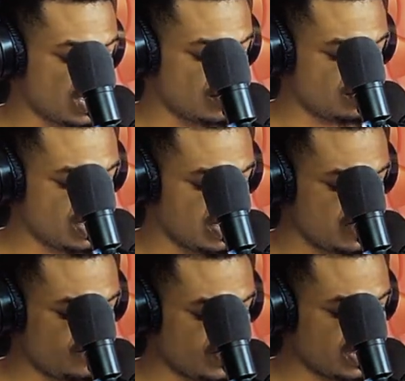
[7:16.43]
mi
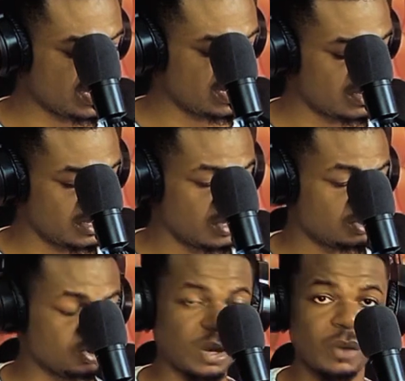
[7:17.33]
fa.
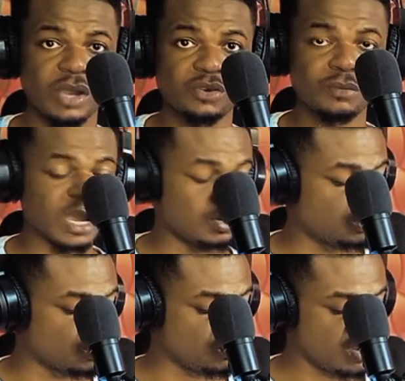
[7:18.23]
So now I know my do
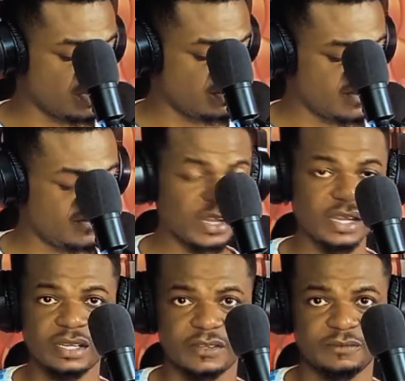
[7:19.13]
re mi fa.
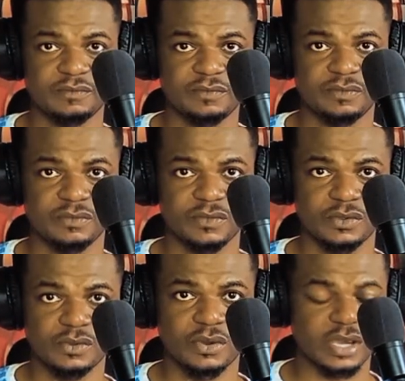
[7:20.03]

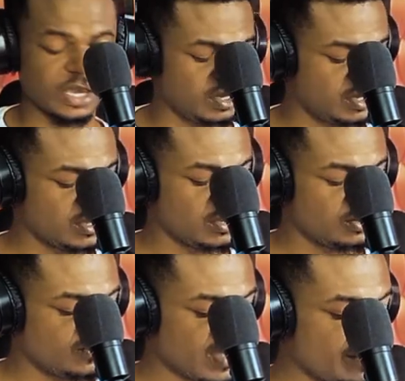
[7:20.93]
Okay,
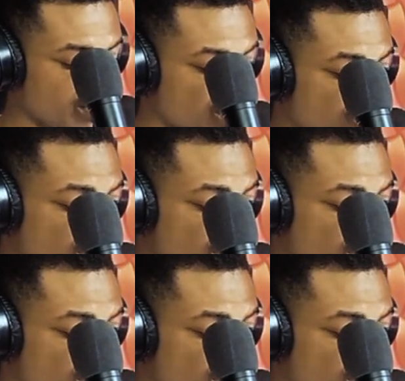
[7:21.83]
fa mi re